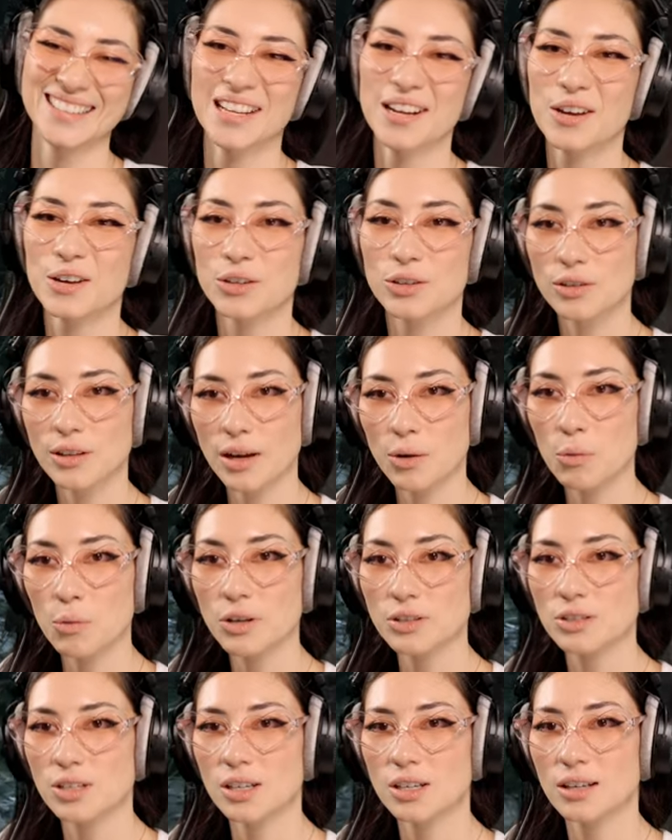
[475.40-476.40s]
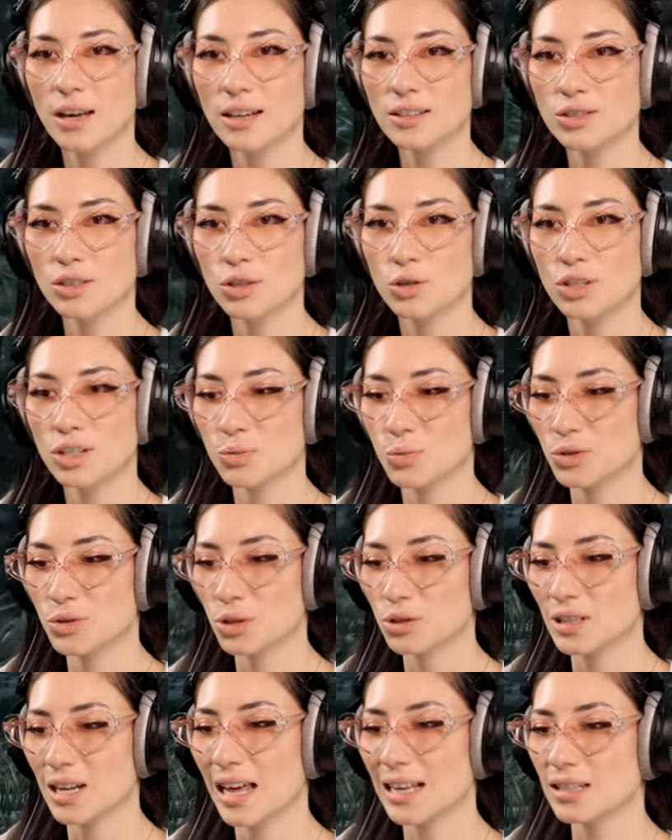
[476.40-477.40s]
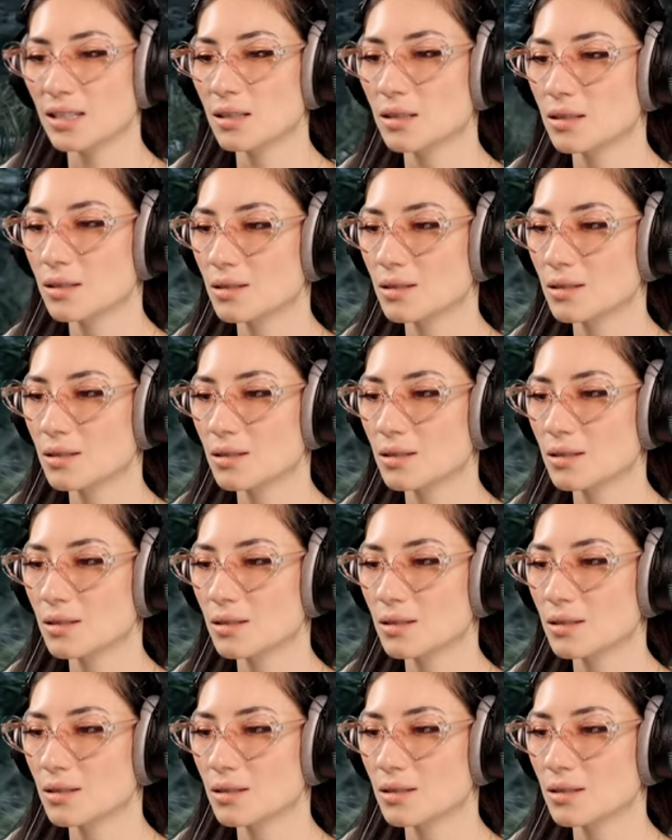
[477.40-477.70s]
You like watching executions with those glasses?